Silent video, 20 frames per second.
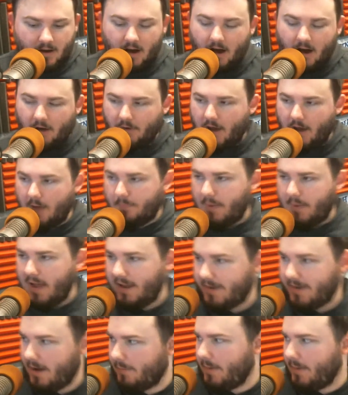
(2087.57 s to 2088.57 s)
Oh, not
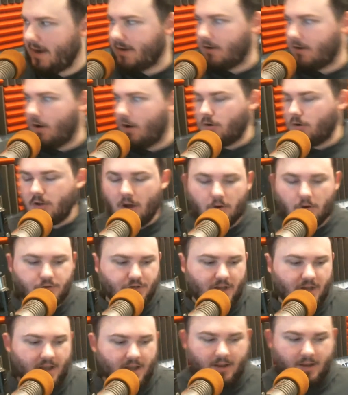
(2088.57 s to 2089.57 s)
bad at all,
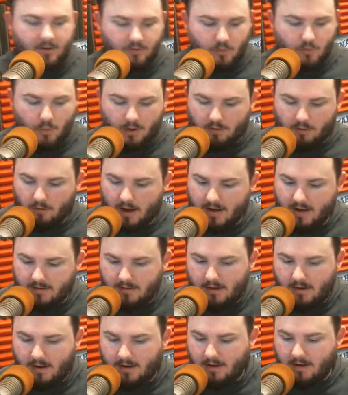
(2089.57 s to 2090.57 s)
Coach, and doing great.
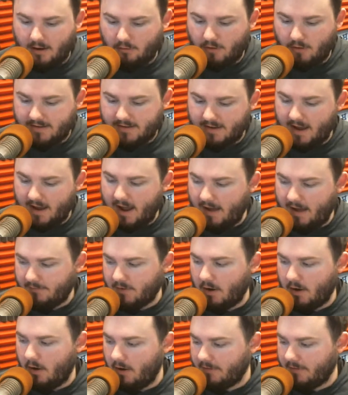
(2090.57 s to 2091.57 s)
And great to have
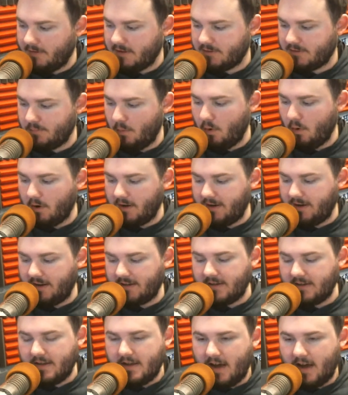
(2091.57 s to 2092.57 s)
you on this morning.
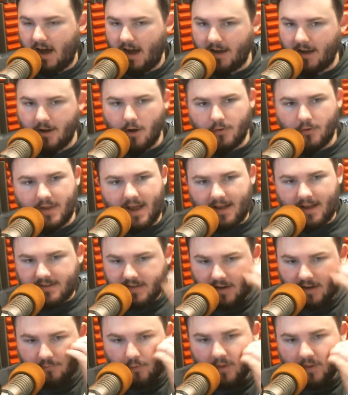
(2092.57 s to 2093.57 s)
And I know, a
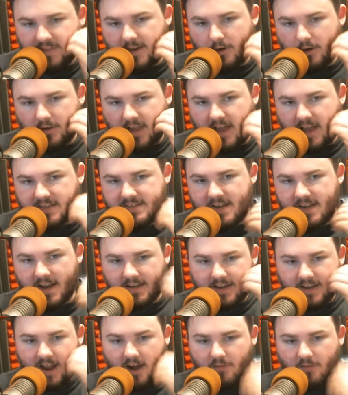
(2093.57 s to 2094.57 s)
tough one there last
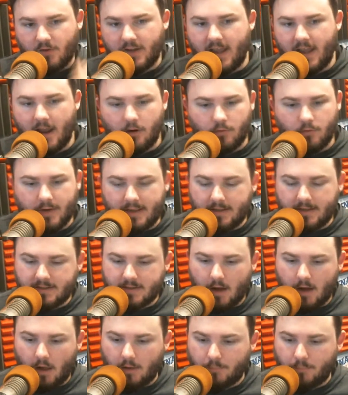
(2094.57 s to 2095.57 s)
night. Calvary Day, a really
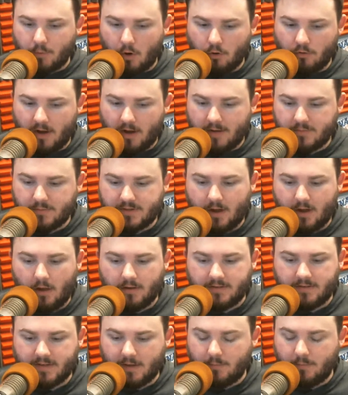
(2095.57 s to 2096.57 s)
solid program,
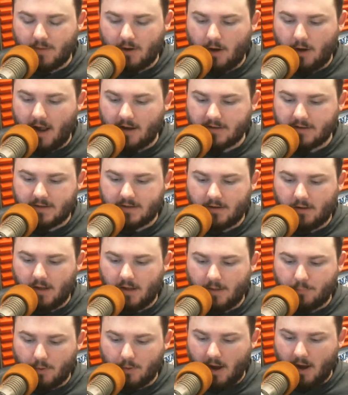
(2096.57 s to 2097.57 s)
solid team there out of Single
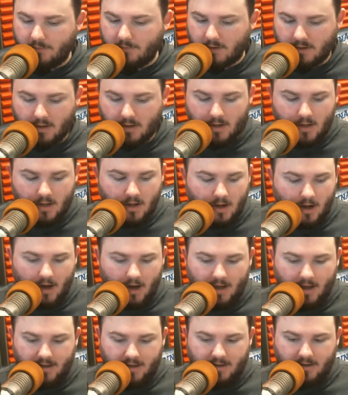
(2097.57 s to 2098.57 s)
A Private
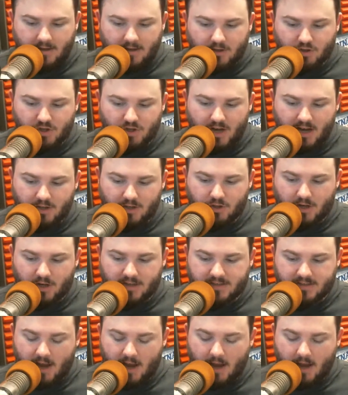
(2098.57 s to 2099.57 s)
in
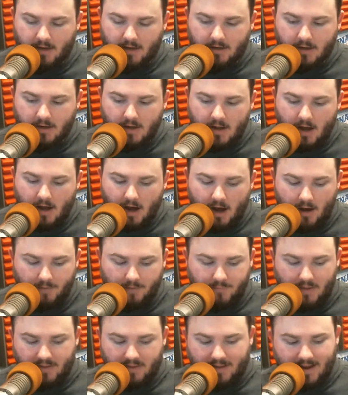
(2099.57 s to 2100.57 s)
GHSA,
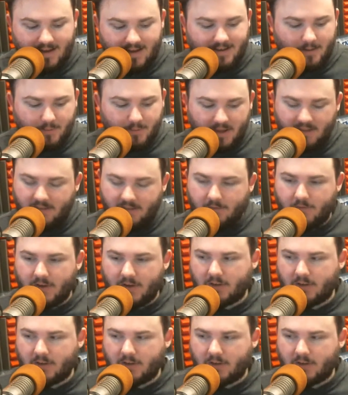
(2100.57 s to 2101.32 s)
and they end up getting the